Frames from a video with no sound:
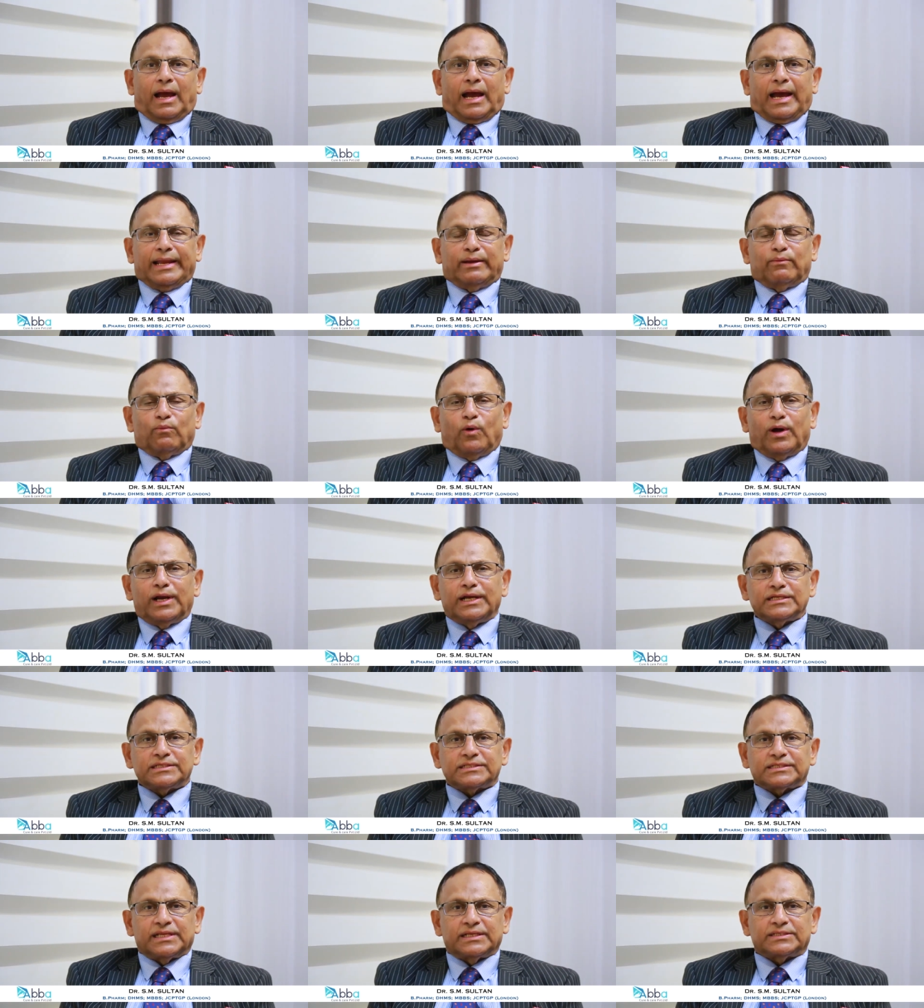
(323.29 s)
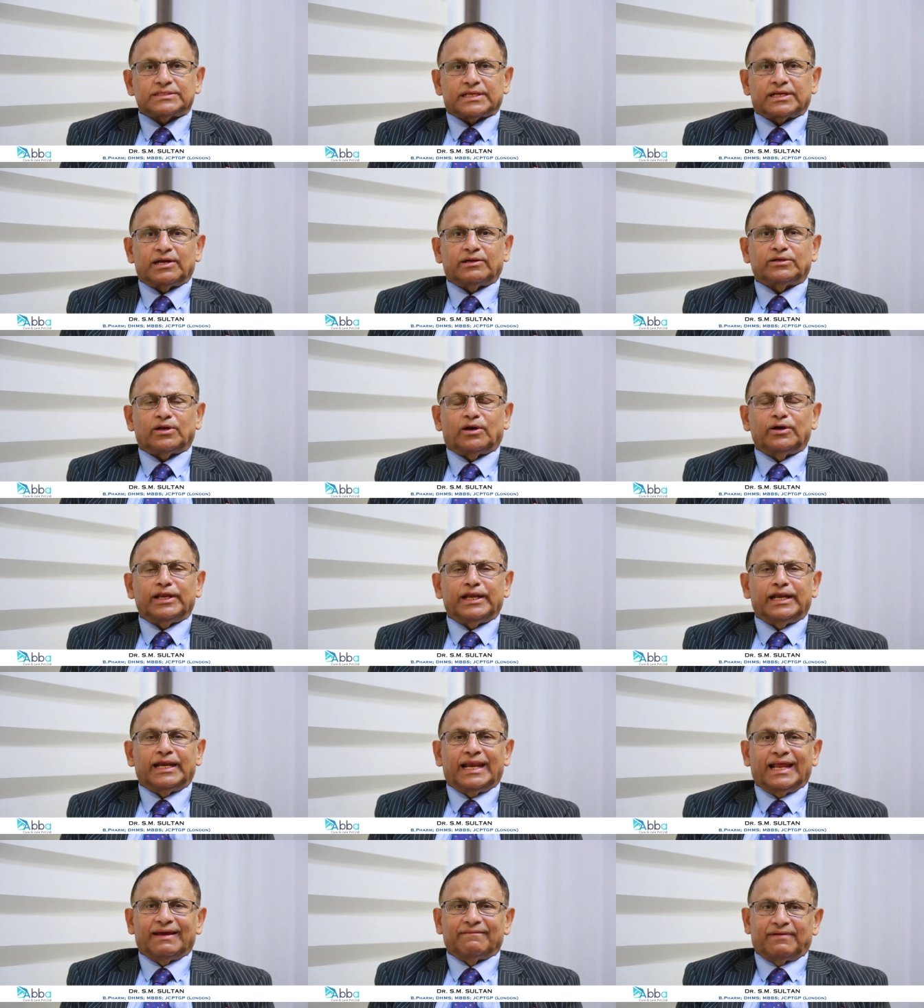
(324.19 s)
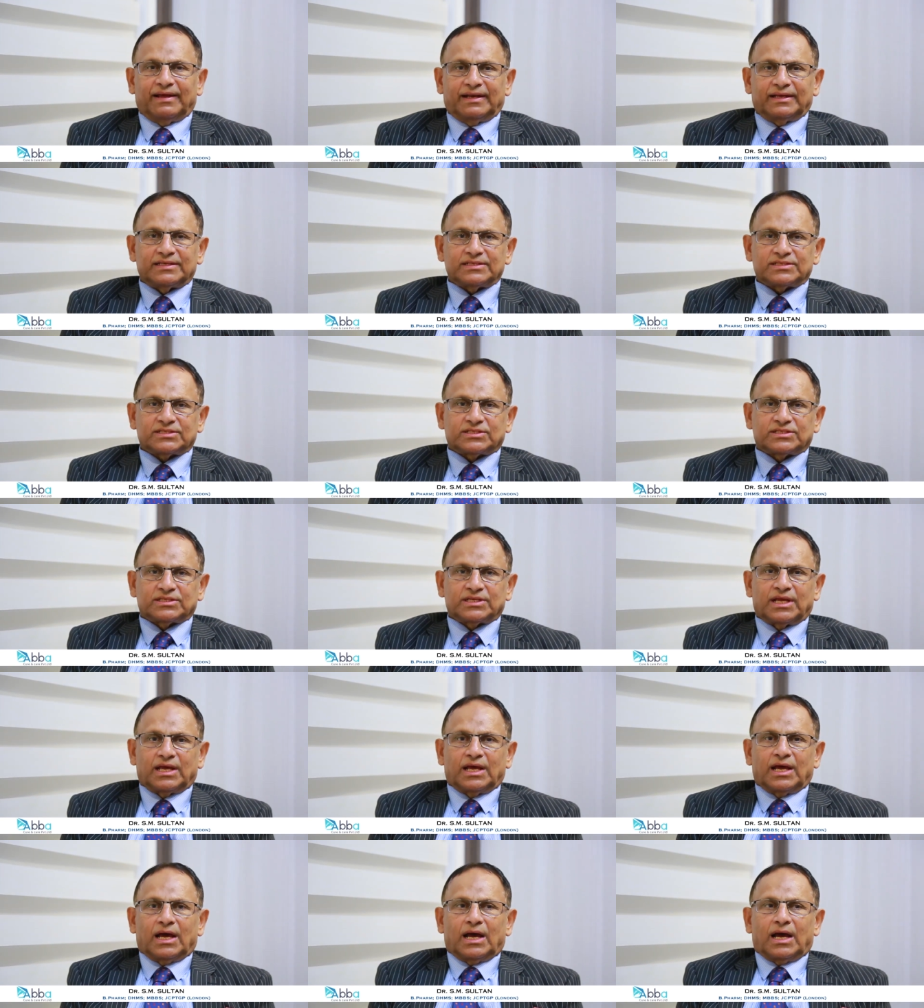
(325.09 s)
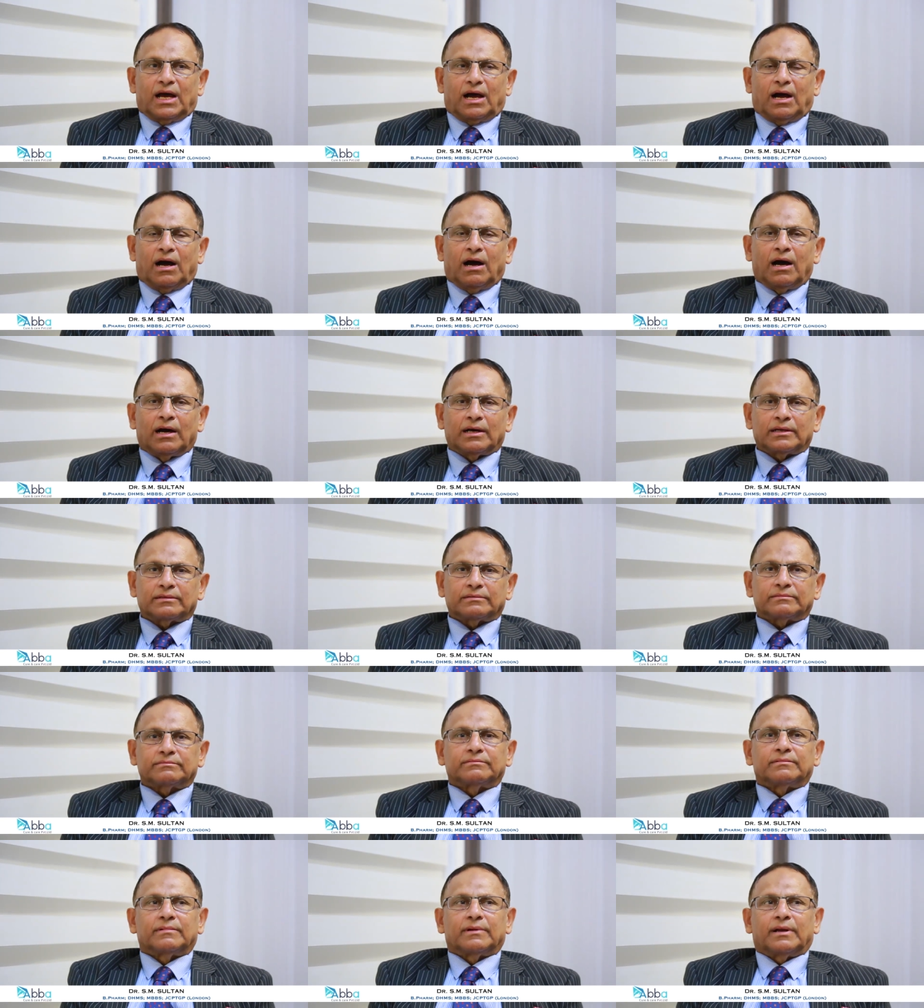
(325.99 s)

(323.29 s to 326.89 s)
And once the serotonin levels are